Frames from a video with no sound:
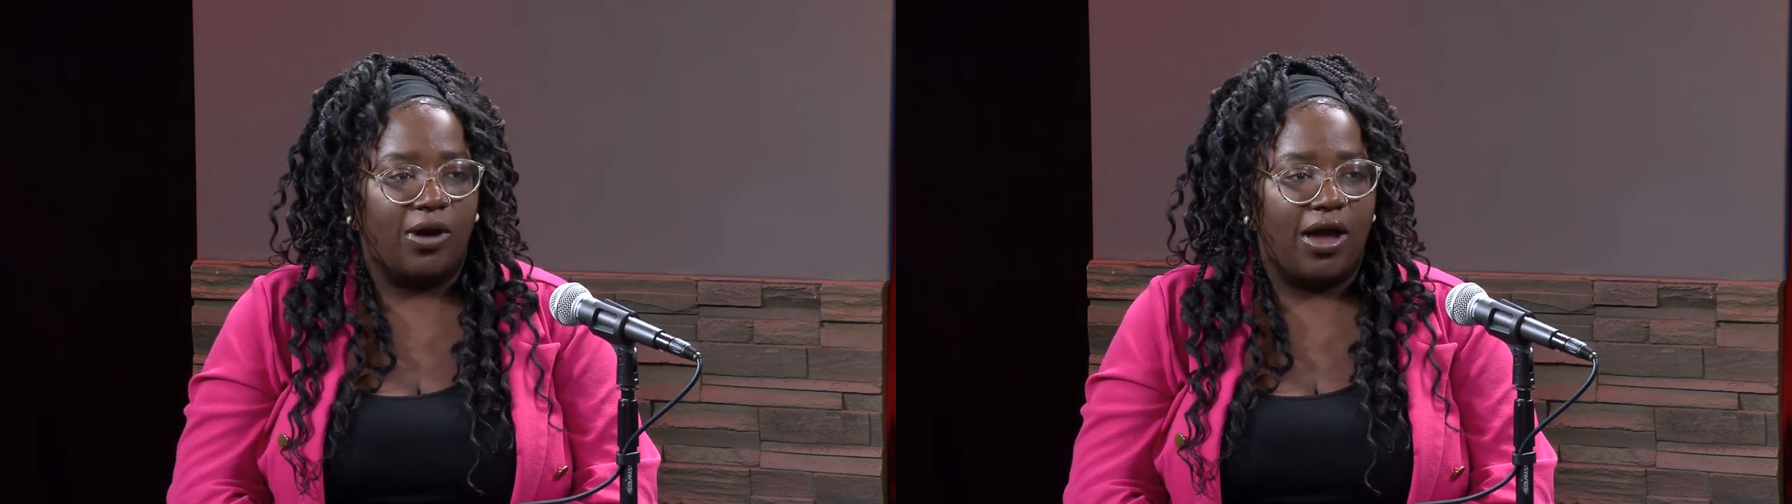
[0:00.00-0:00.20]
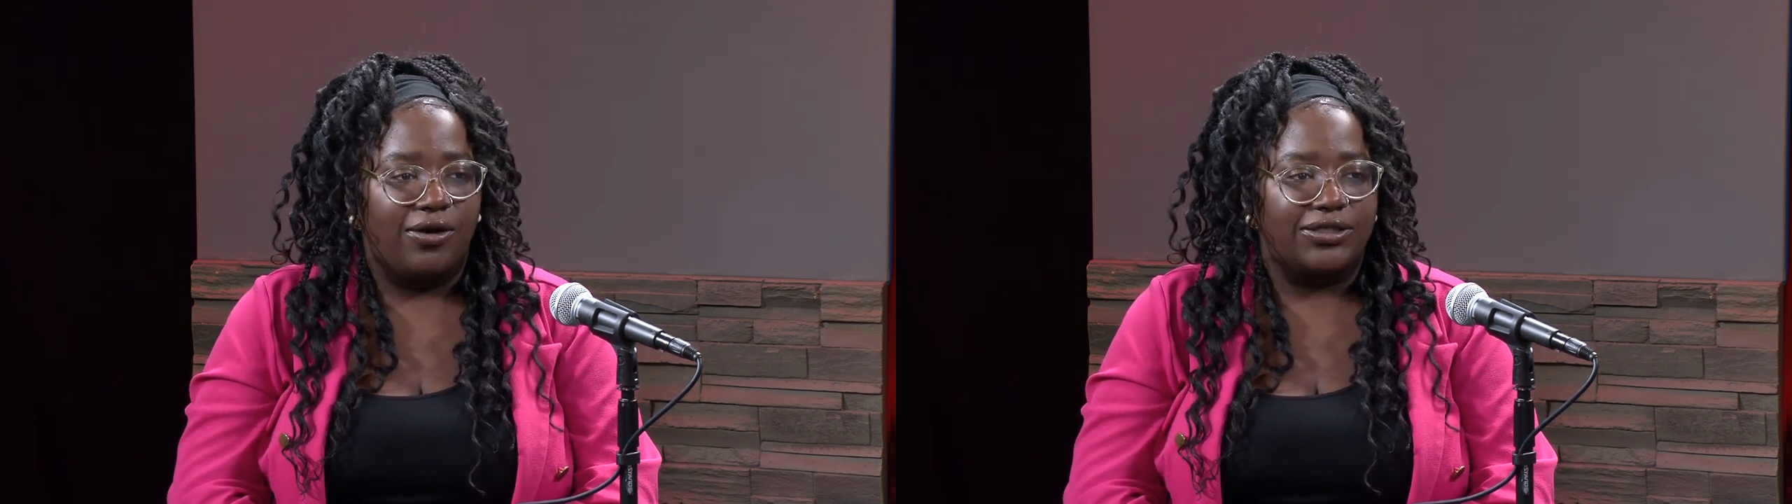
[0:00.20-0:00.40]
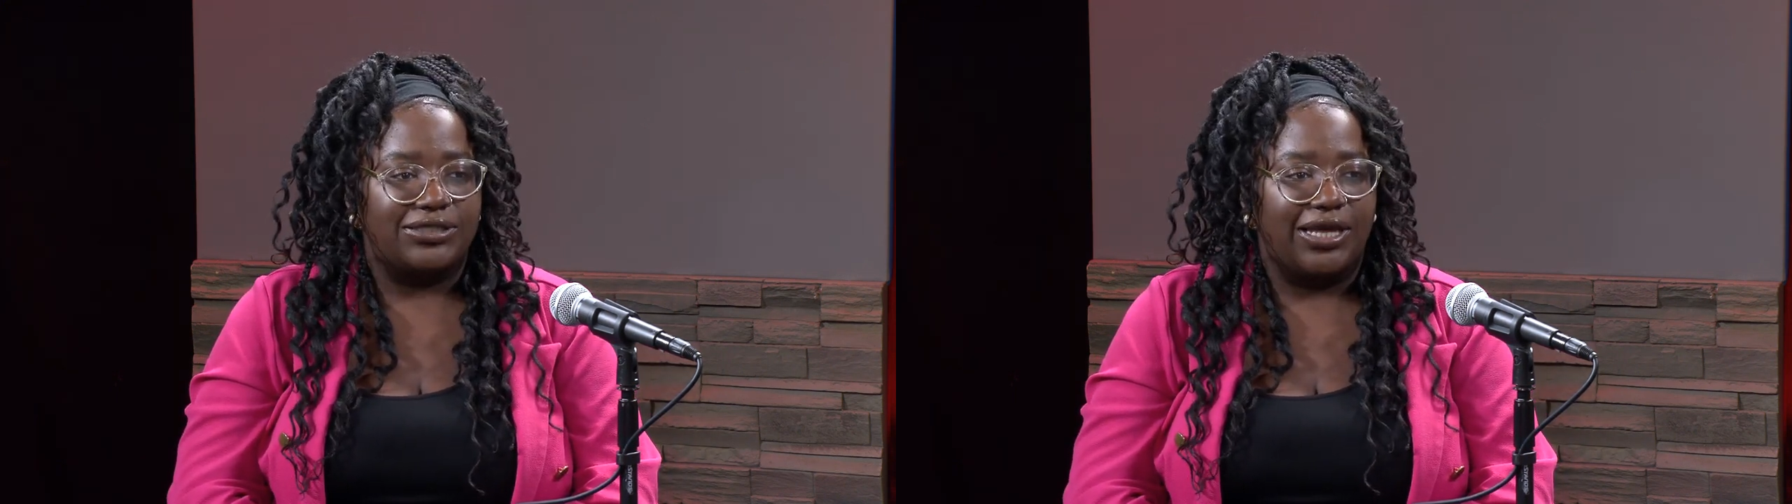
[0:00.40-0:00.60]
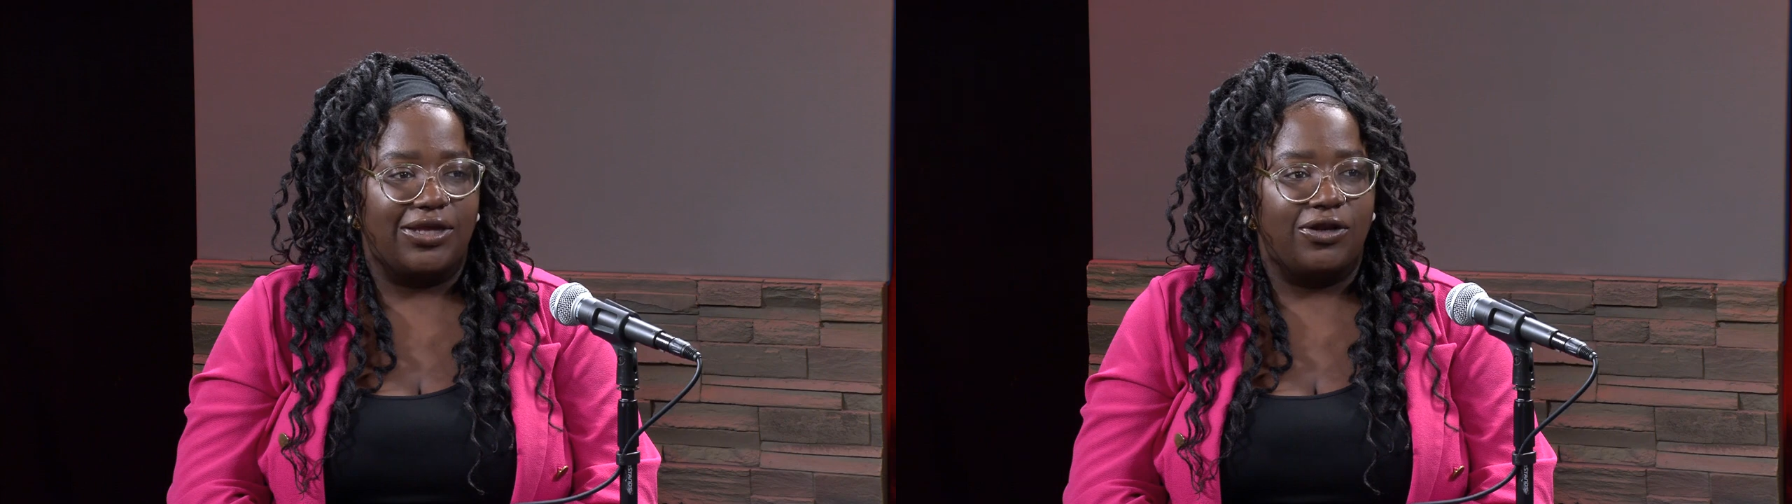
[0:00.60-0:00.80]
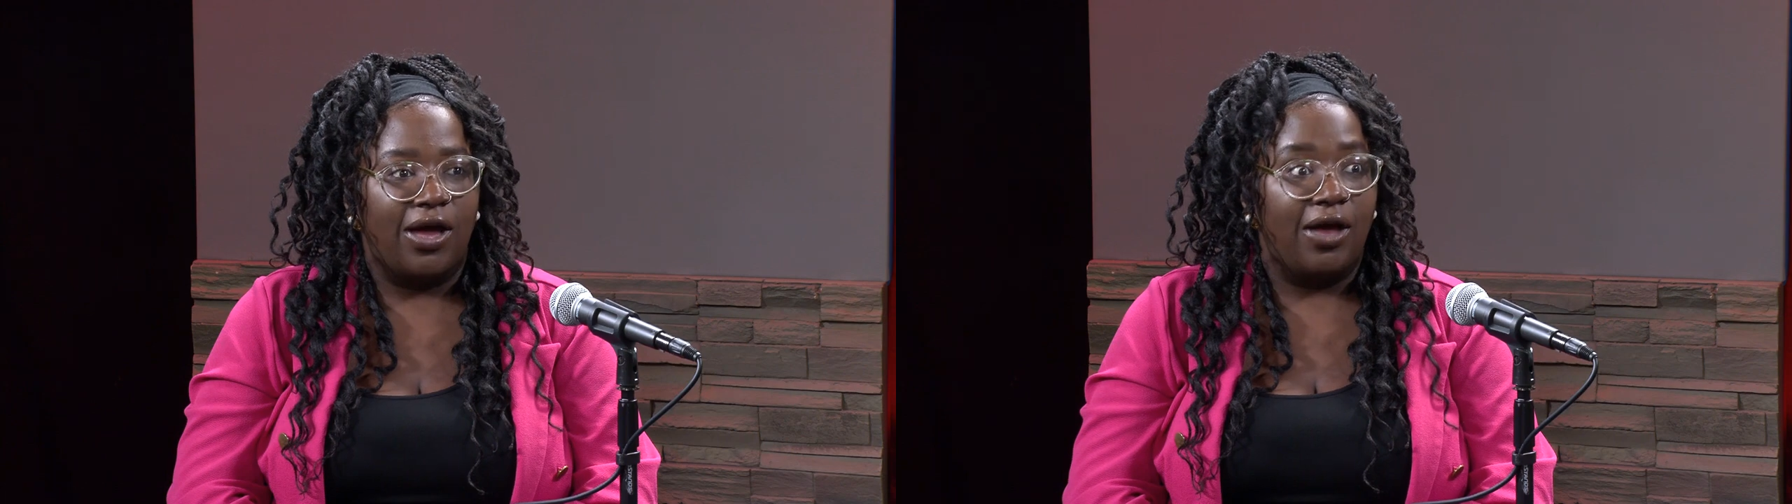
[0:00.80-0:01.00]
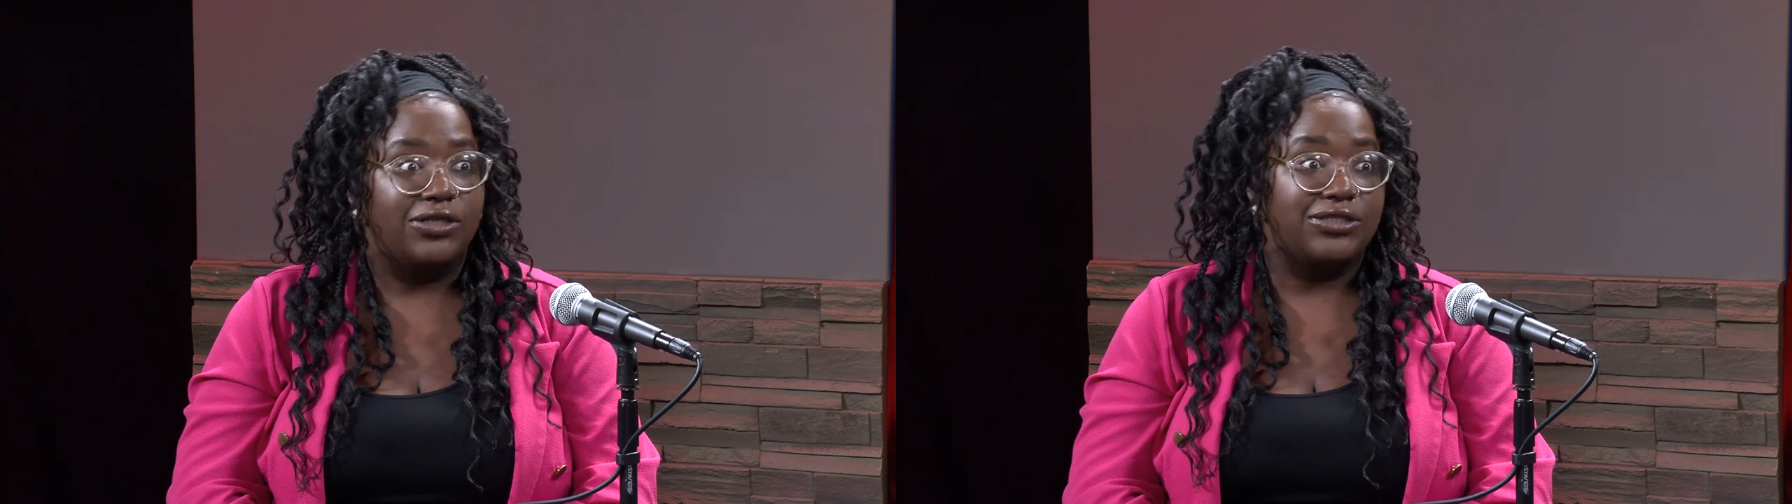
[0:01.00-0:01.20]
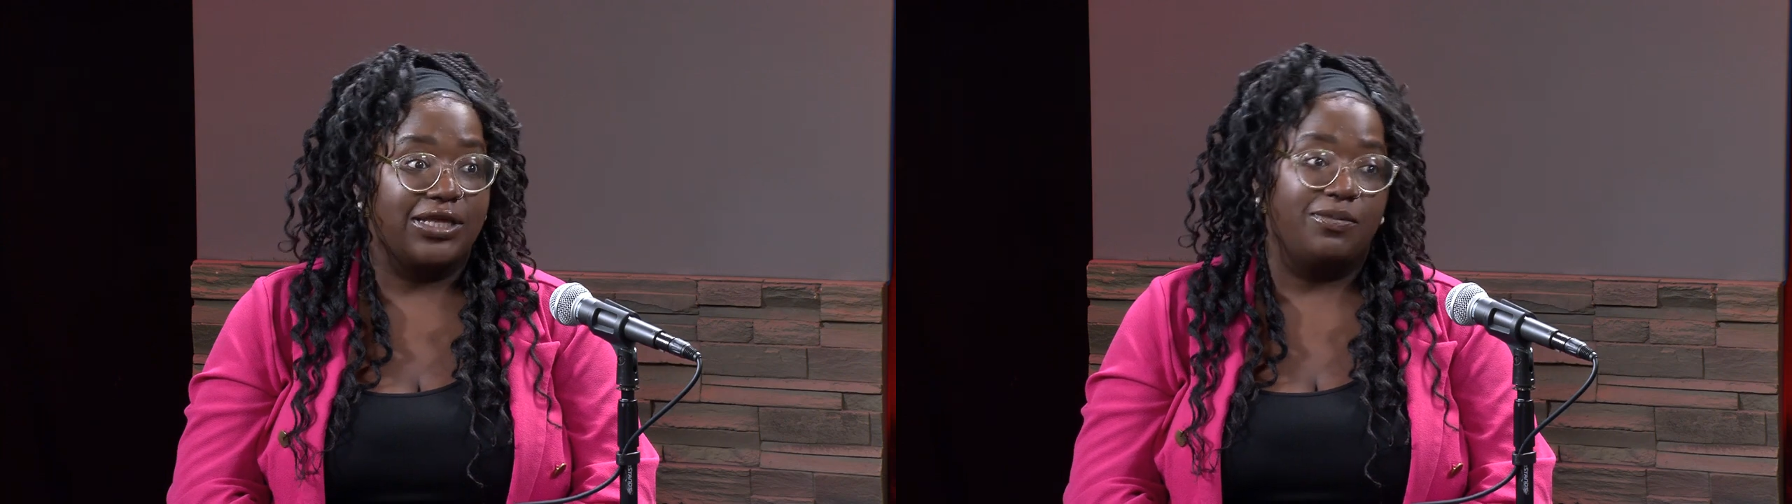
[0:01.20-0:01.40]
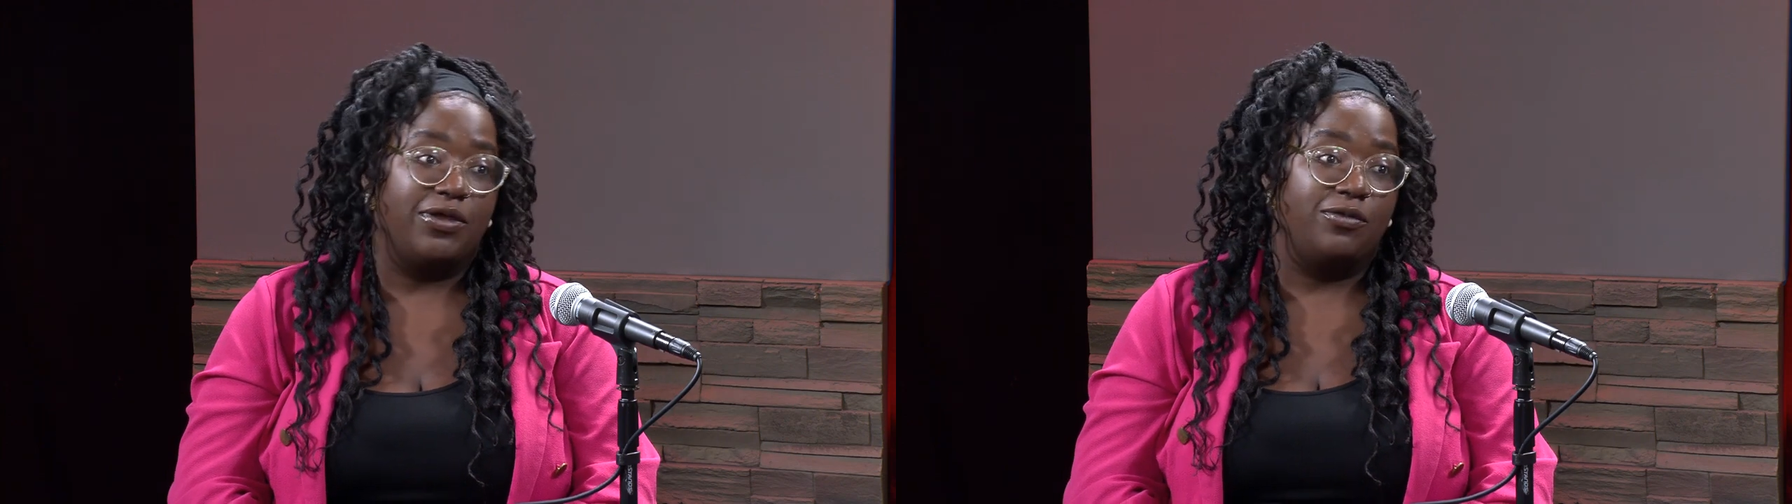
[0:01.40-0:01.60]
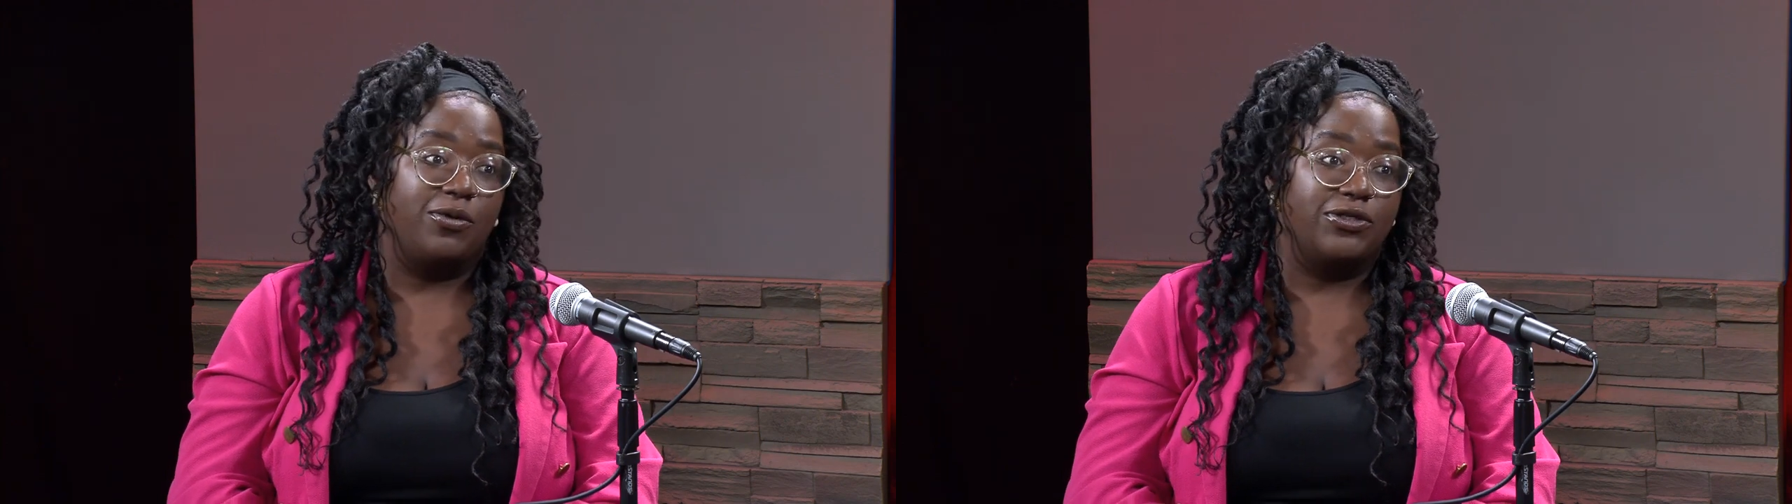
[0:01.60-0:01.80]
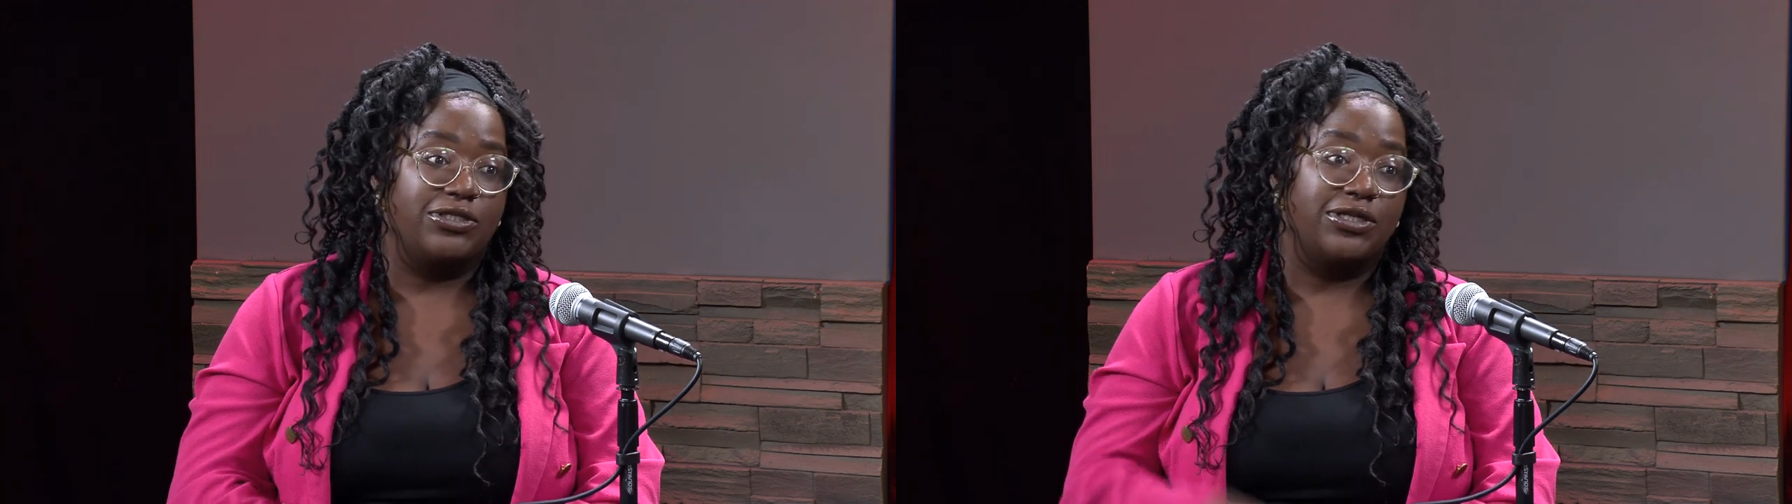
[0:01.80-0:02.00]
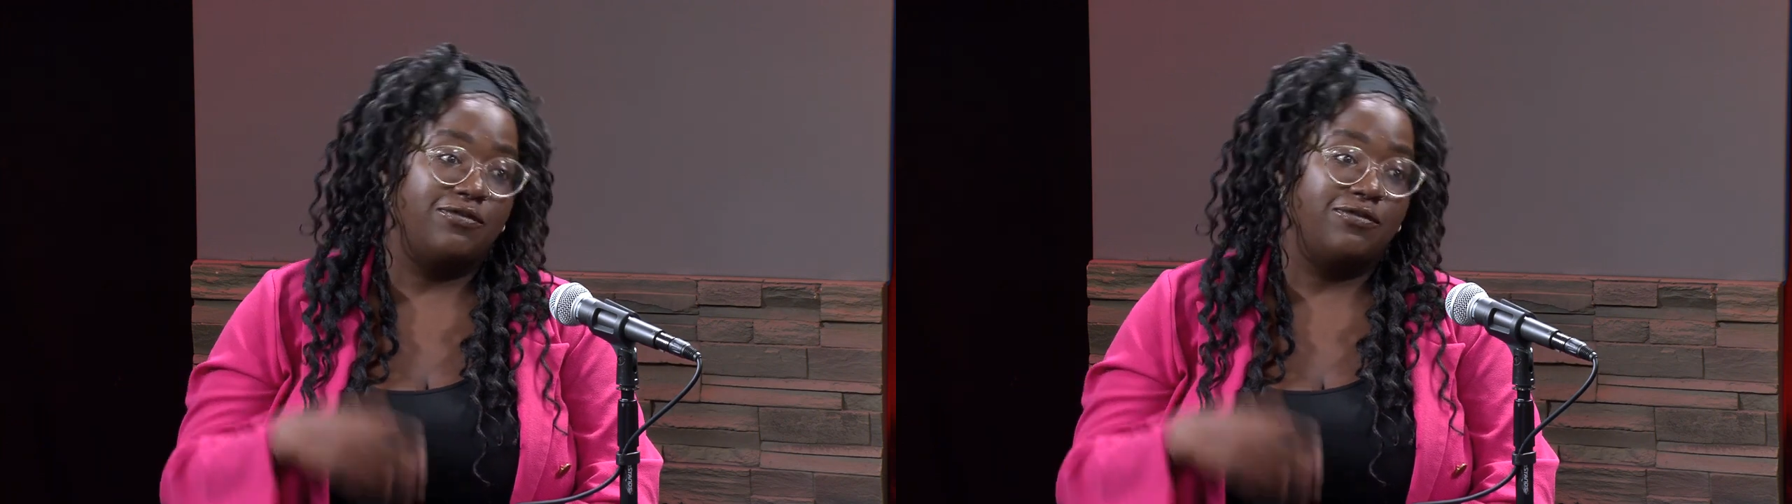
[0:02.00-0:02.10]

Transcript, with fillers: where I was like, you know, I also like being the person